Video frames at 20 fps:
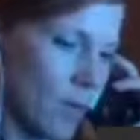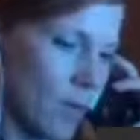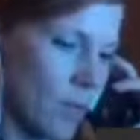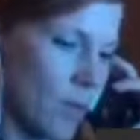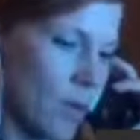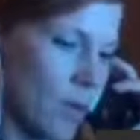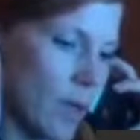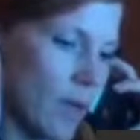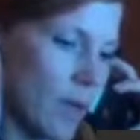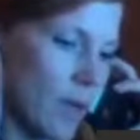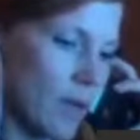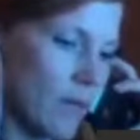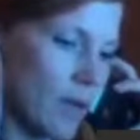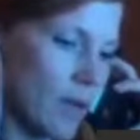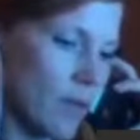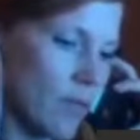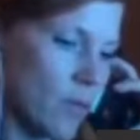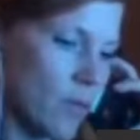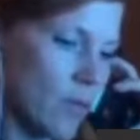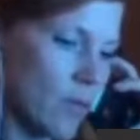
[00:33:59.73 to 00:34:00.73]

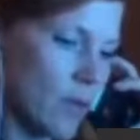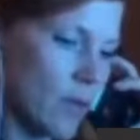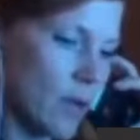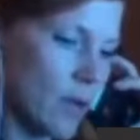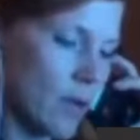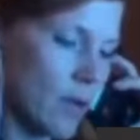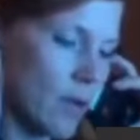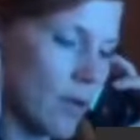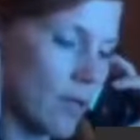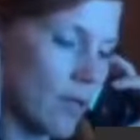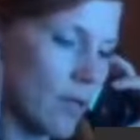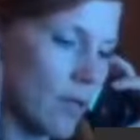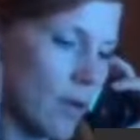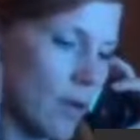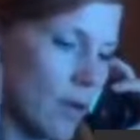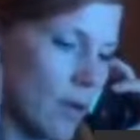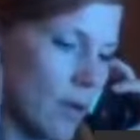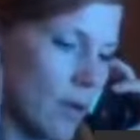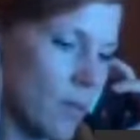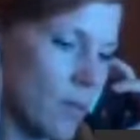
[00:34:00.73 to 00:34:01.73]
0.9545
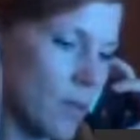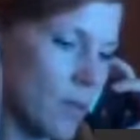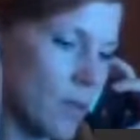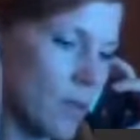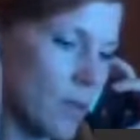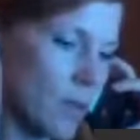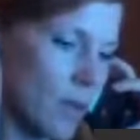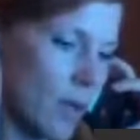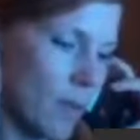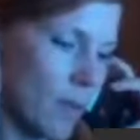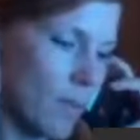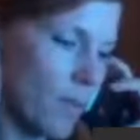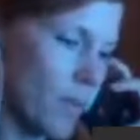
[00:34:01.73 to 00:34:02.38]
area in between, yeah.